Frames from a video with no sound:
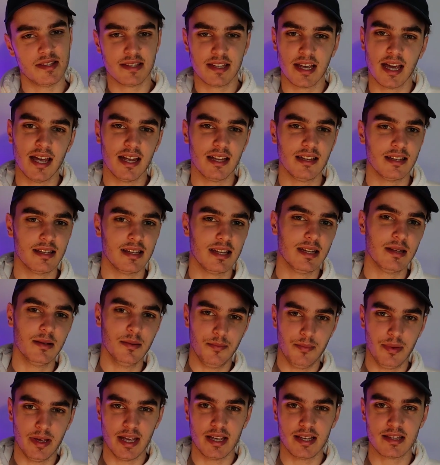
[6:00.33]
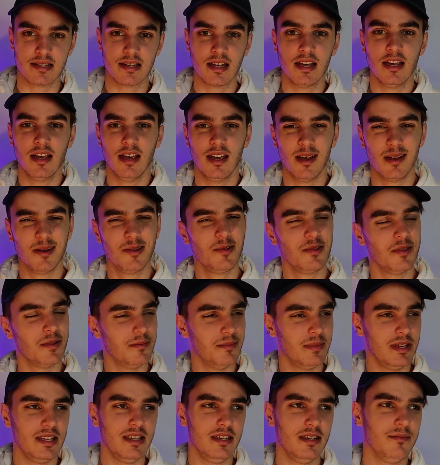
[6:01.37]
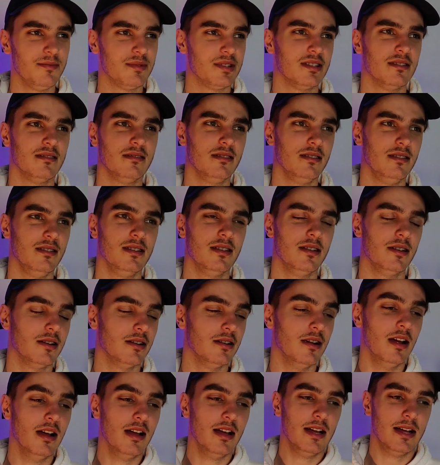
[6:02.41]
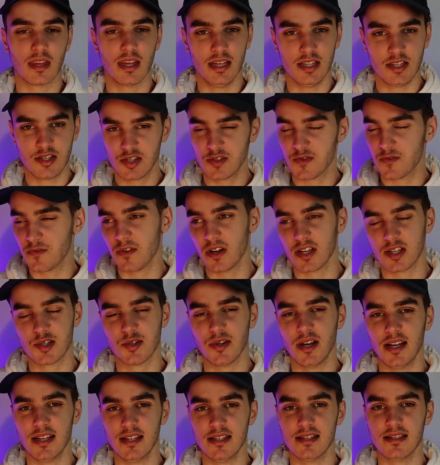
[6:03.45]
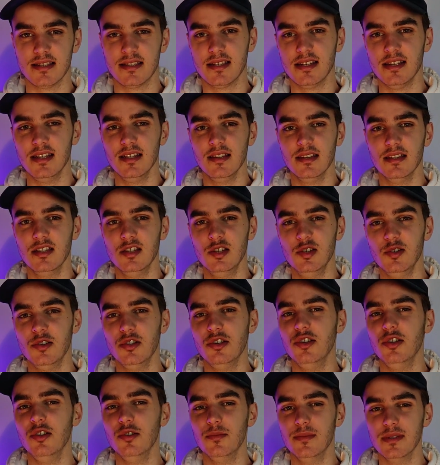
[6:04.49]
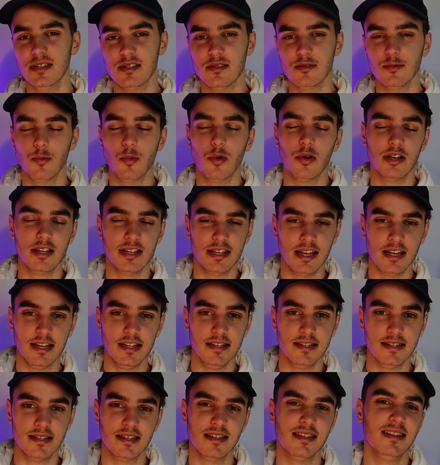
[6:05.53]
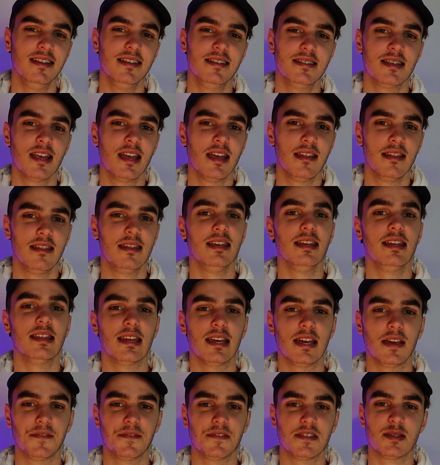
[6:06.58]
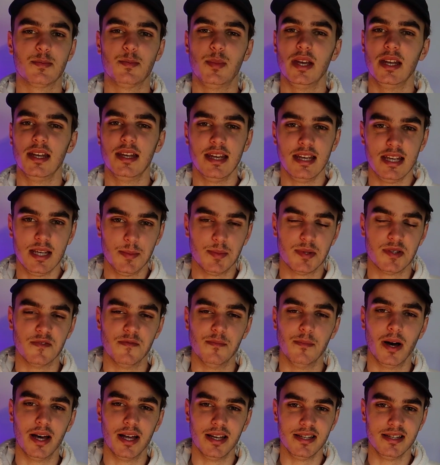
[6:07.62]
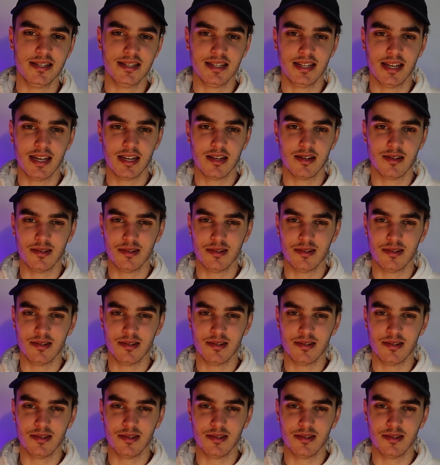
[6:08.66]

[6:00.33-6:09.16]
saying that they're the best, and all the memes, and you know, it's just frustrating to see that new cubers who want to get into this think they have to spend heaps of money to get